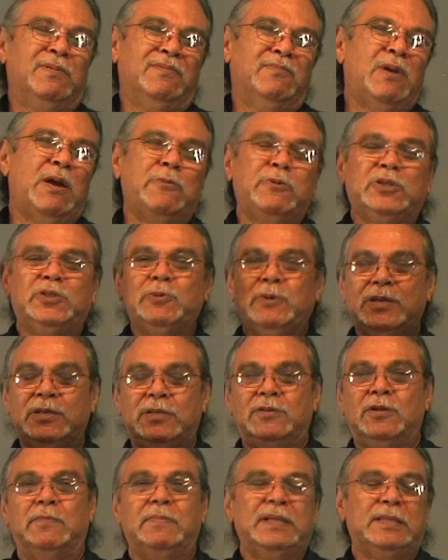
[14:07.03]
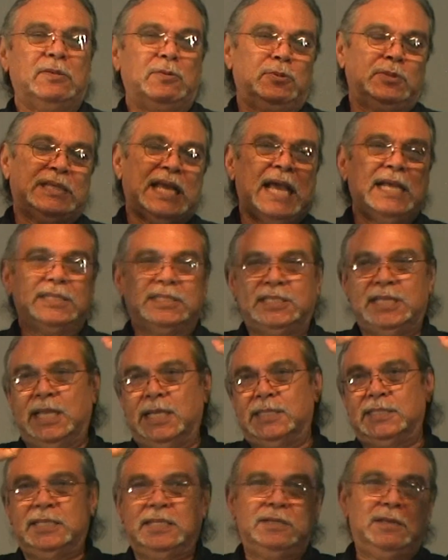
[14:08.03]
why would you want to know about those Aztecs?